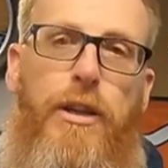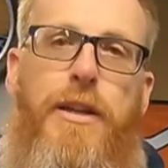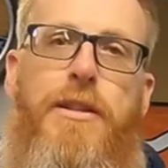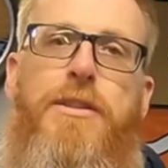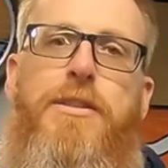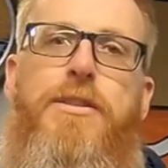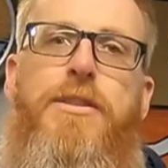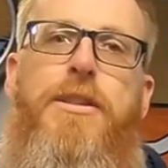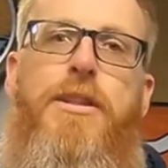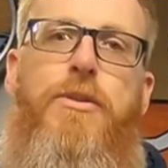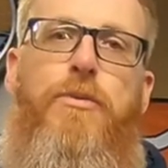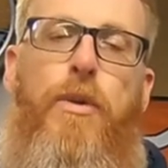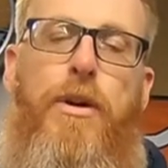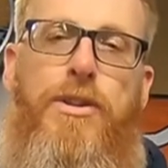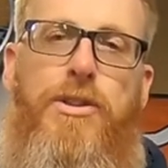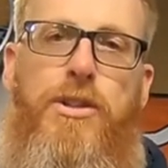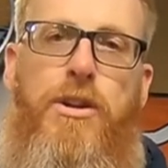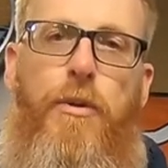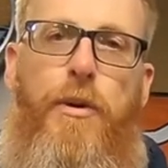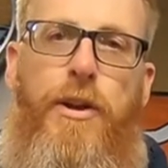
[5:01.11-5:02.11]
and see what's
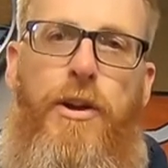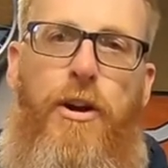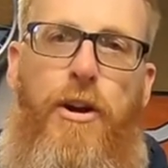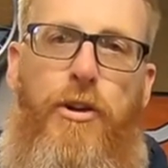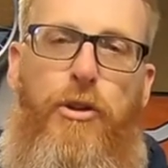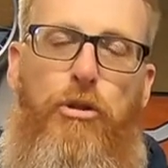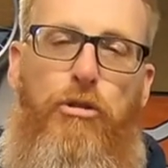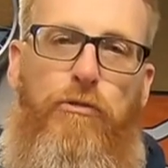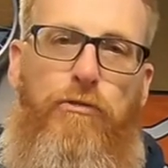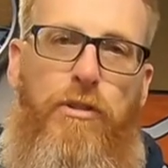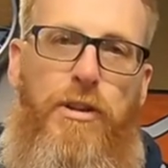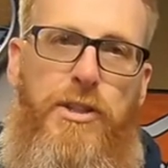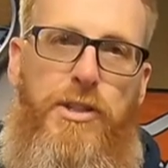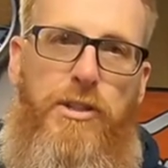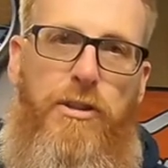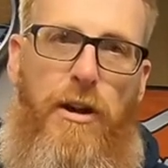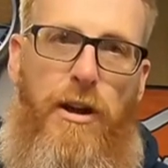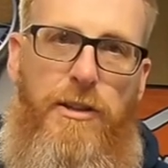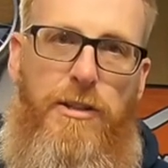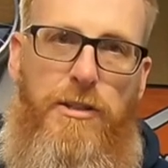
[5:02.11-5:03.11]
going on over at
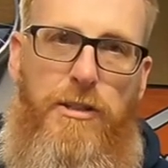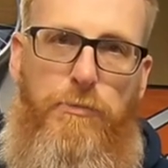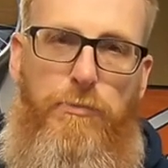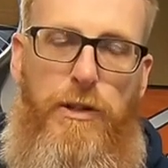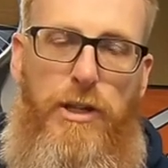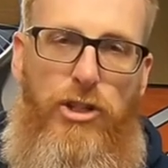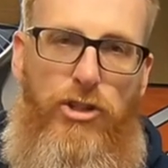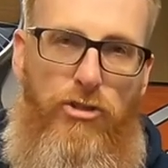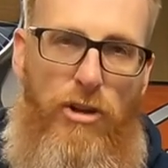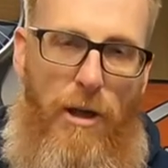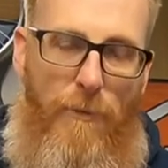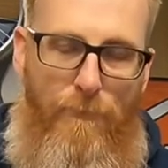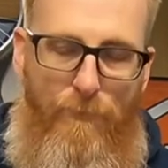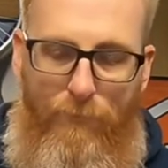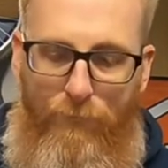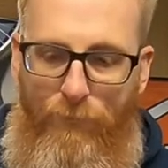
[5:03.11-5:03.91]
Scott's Speed Shop.